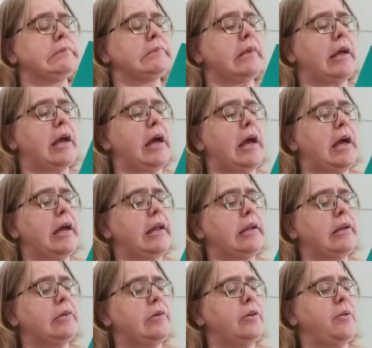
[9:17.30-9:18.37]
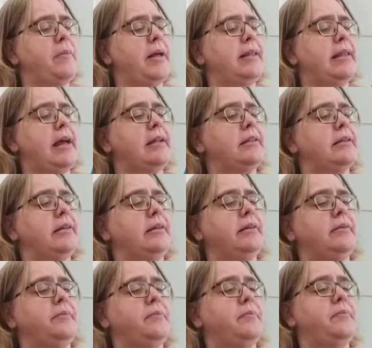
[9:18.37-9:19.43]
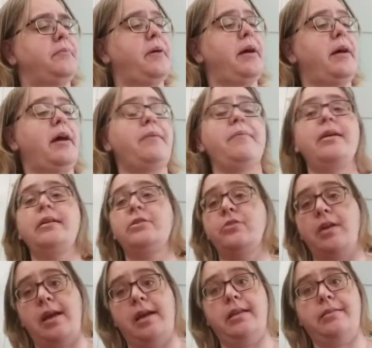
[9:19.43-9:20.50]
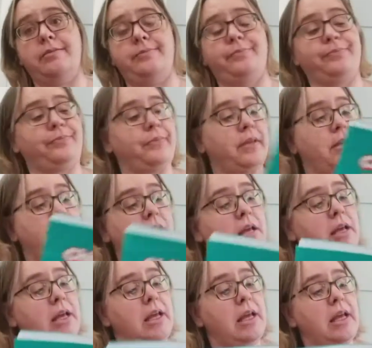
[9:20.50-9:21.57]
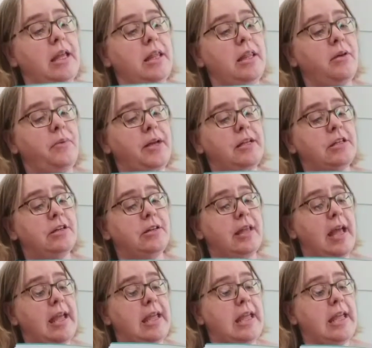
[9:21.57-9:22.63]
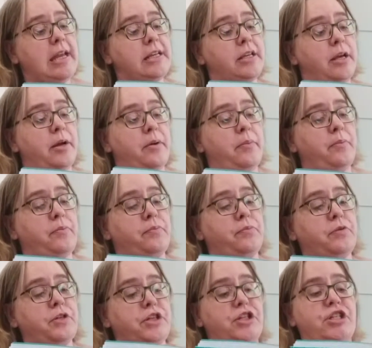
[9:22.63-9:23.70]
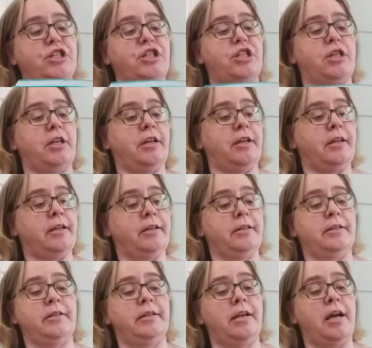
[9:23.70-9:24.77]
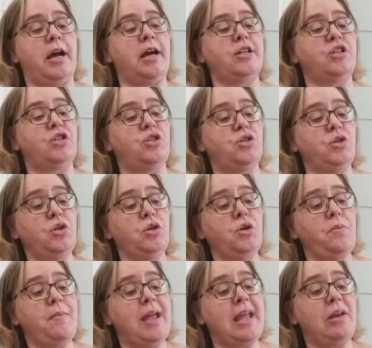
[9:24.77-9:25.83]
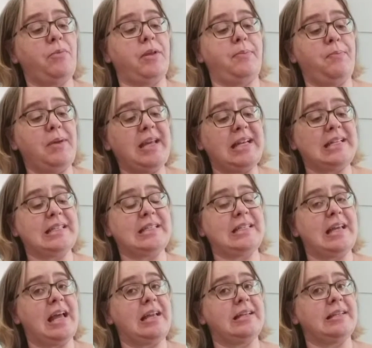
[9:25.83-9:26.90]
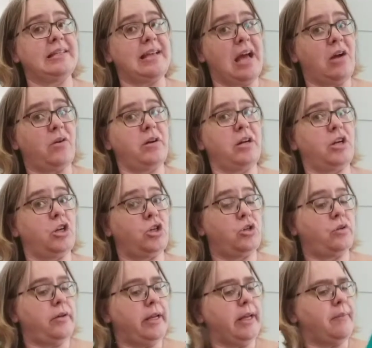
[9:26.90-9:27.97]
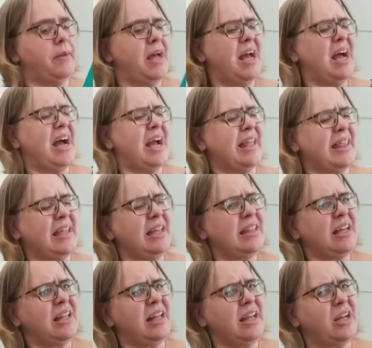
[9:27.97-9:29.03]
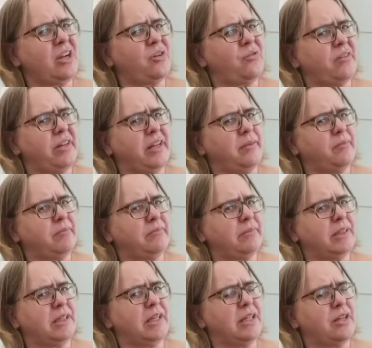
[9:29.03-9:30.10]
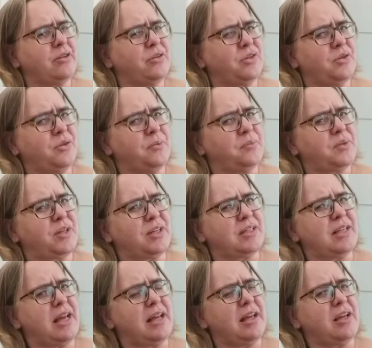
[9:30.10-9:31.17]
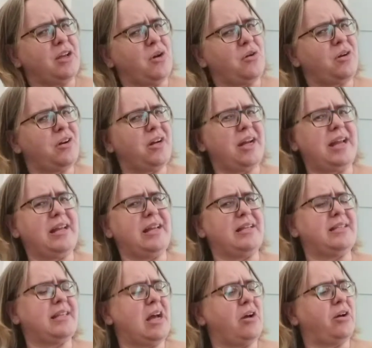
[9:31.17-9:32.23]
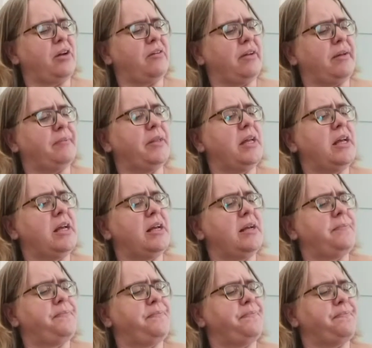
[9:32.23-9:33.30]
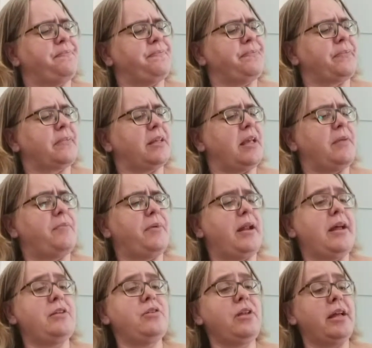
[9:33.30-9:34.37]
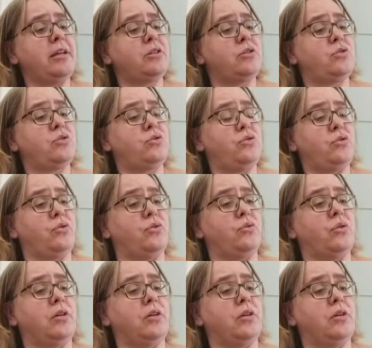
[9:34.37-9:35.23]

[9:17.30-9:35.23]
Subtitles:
I don't know about that. But I might try it. In the winter, they eat borscht, a stew made with beets and sour cream. I think they like cream in their soups because that yogurt and then sour cream. But I do like stew.